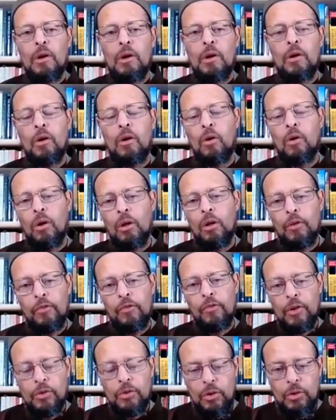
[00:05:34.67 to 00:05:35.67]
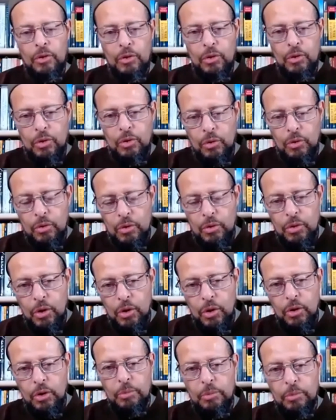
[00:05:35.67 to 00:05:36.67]
All of us, under certain
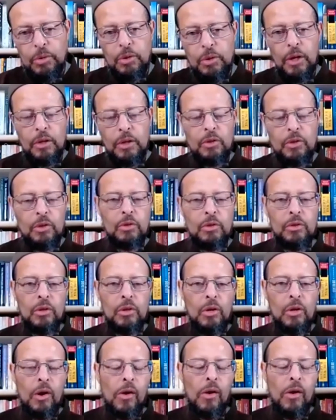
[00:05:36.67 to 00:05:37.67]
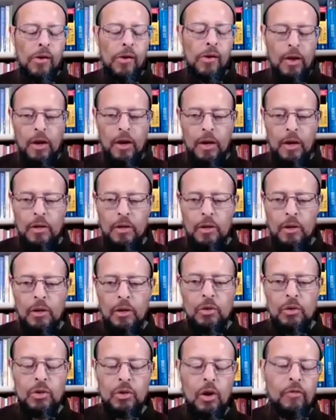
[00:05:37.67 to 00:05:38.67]
circumstances, can
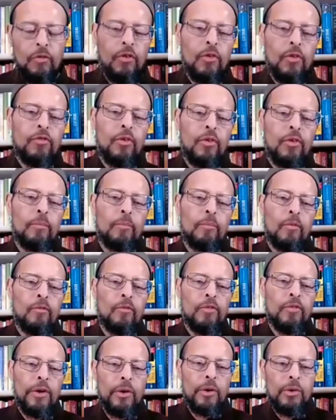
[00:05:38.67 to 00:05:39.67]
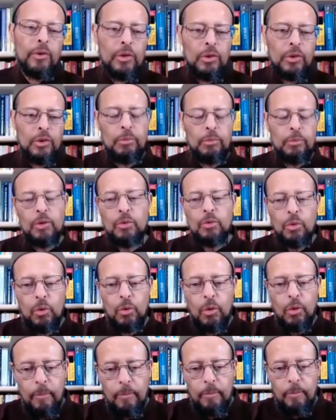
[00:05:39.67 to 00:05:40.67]
suffer from various
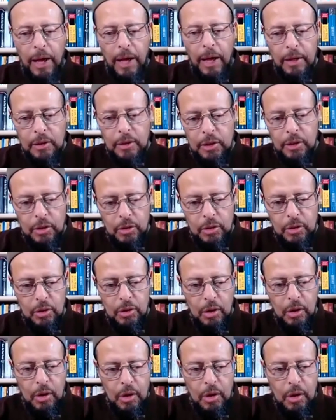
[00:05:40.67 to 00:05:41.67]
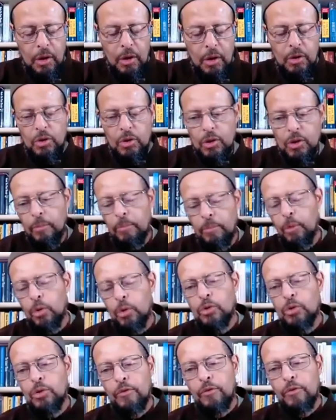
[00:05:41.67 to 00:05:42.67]
mental maladies, some more
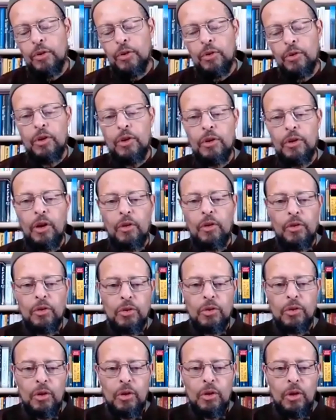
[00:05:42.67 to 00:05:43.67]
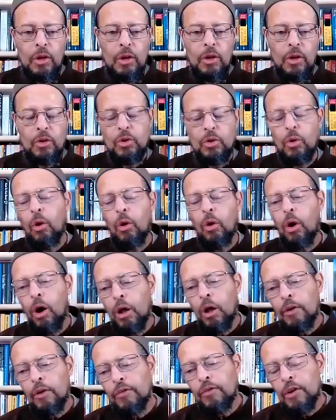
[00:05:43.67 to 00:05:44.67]
severe than others. And so
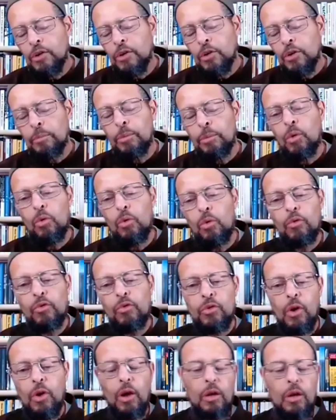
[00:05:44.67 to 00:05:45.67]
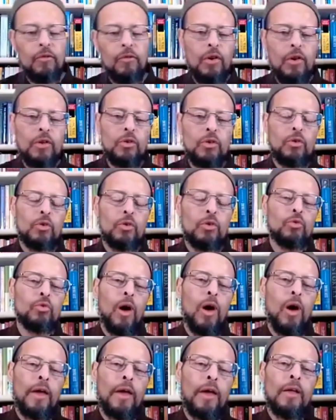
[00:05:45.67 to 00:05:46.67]
all of us, it behooves all of us to
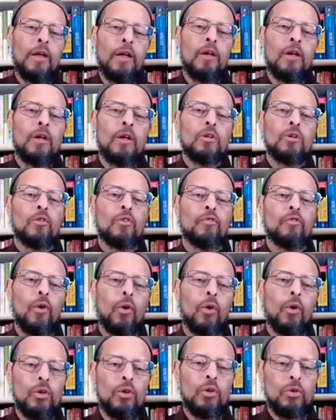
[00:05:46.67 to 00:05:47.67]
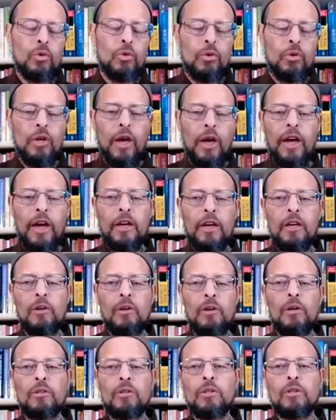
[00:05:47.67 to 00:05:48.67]
try to focus on the
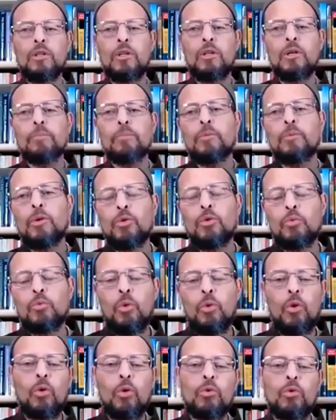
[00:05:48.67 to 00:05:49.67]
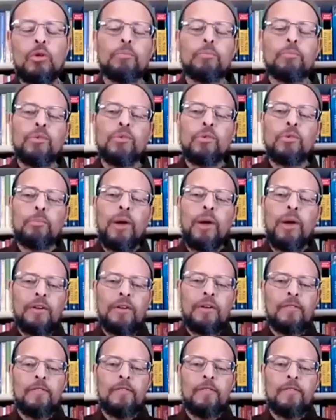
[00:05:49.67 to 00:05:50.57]
akhirah and to keep this world in perspective.